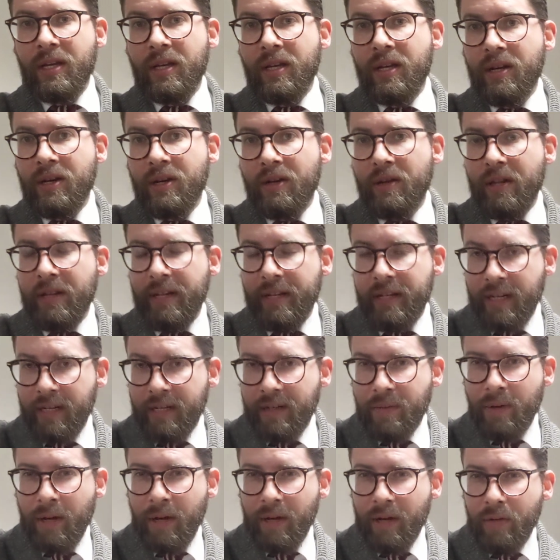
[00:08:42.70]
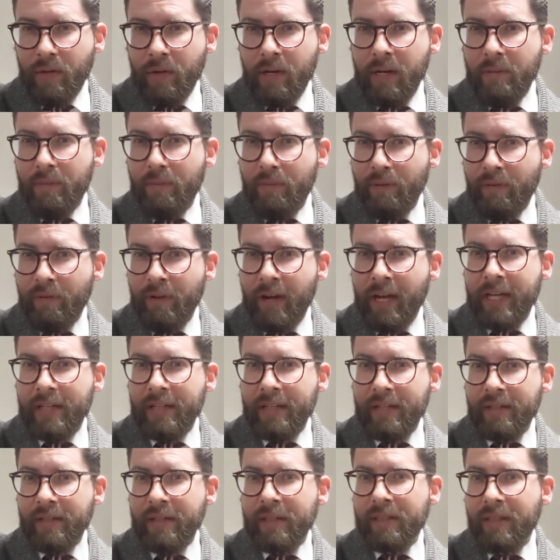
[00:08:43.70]
You know, that's why a good
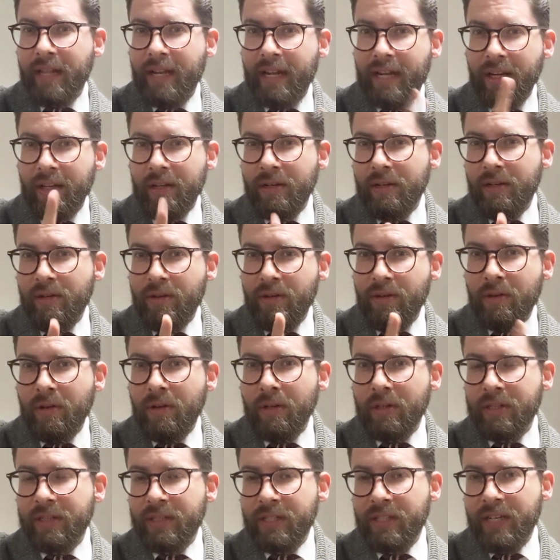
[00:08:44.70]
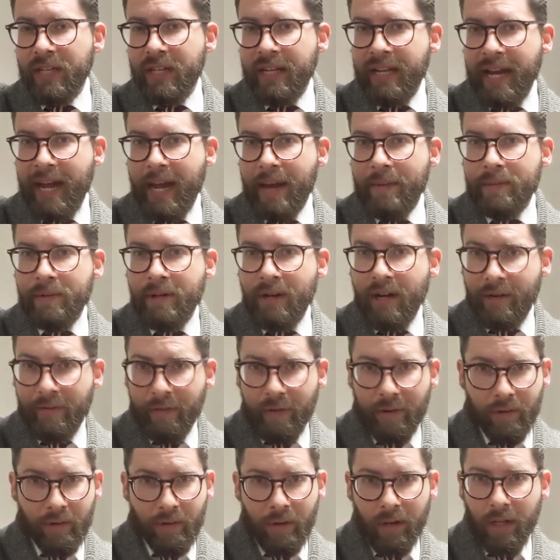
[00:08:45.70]
improviser is like a New York City cab driver
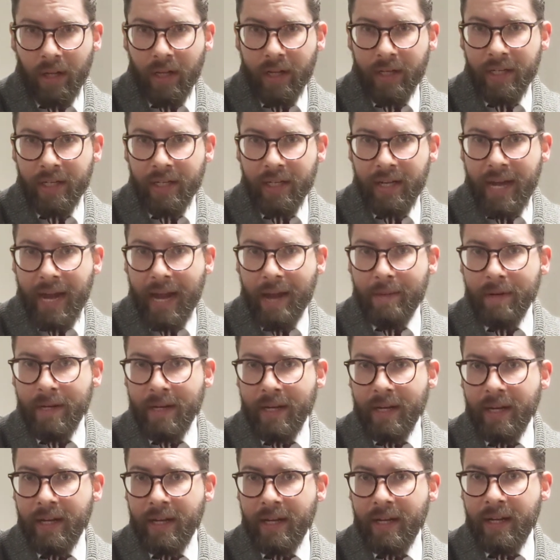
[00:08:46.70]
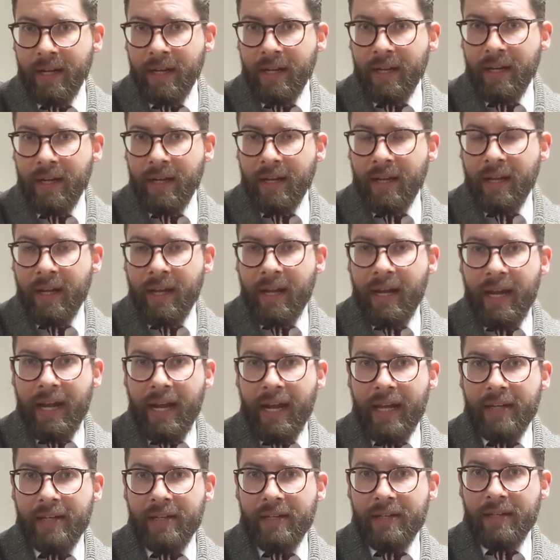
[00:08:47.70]
or a London cabbie.
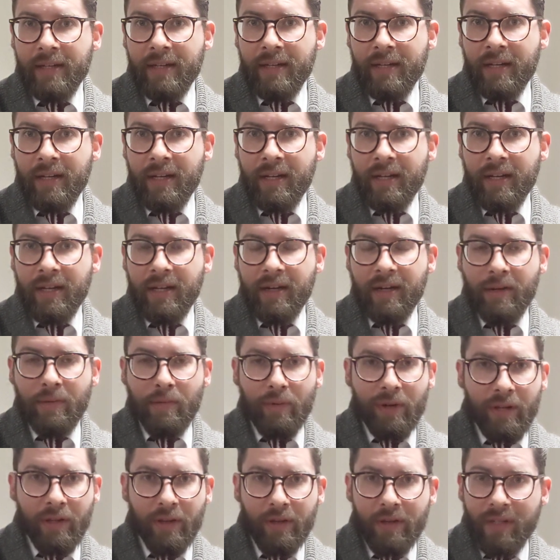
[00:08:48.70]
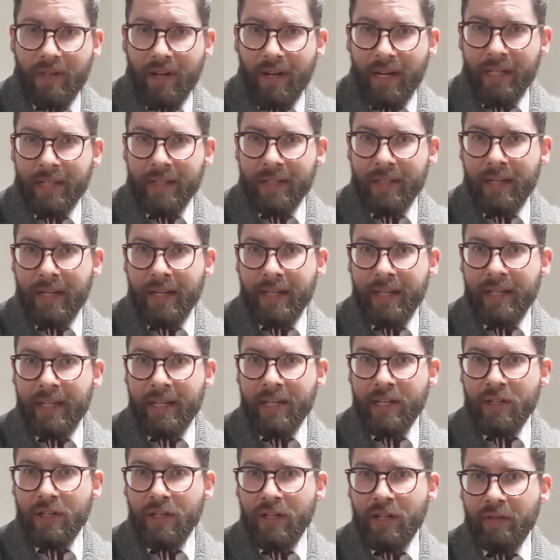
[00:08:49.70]
And, you know, when those guys start
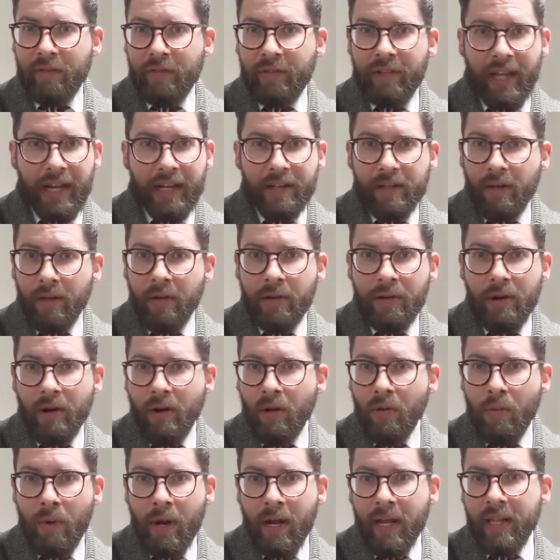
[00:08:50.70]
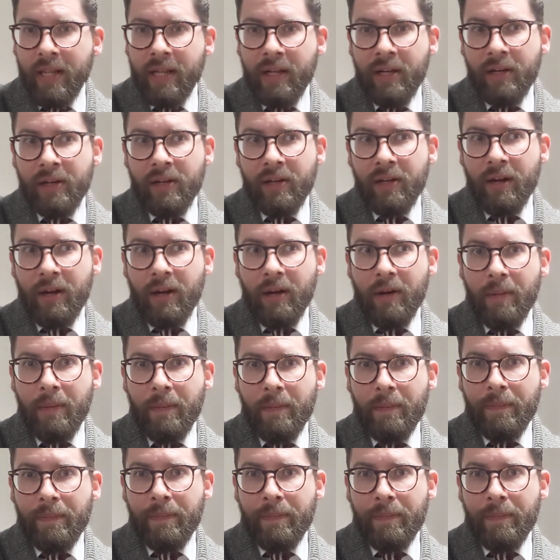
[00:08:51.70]
their shift, they don't know where they're going to go.